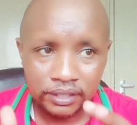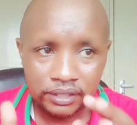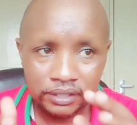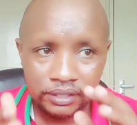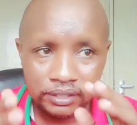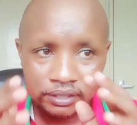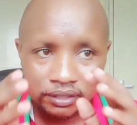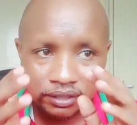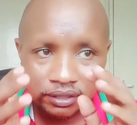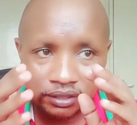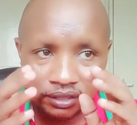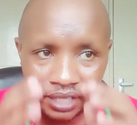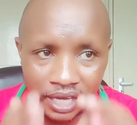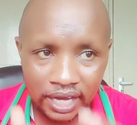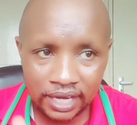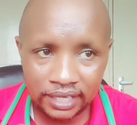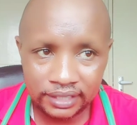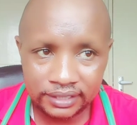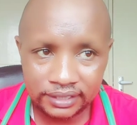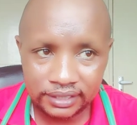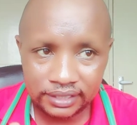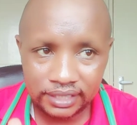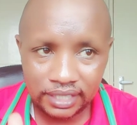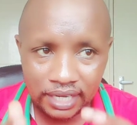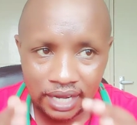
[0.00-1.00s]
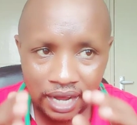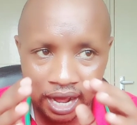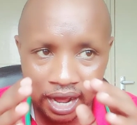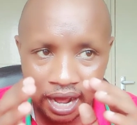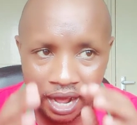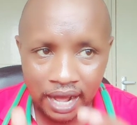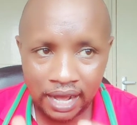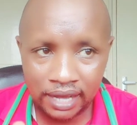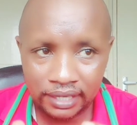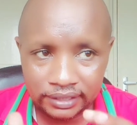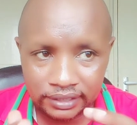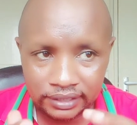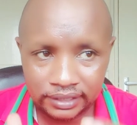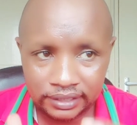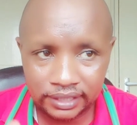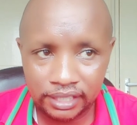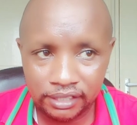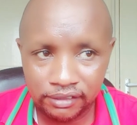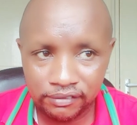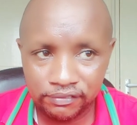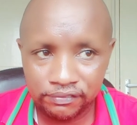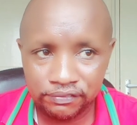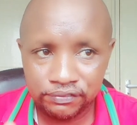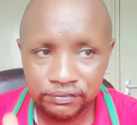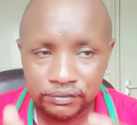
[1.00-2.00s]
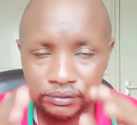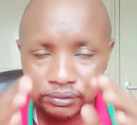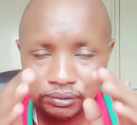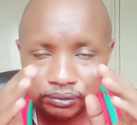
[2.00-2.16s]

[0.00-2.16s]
that are safe to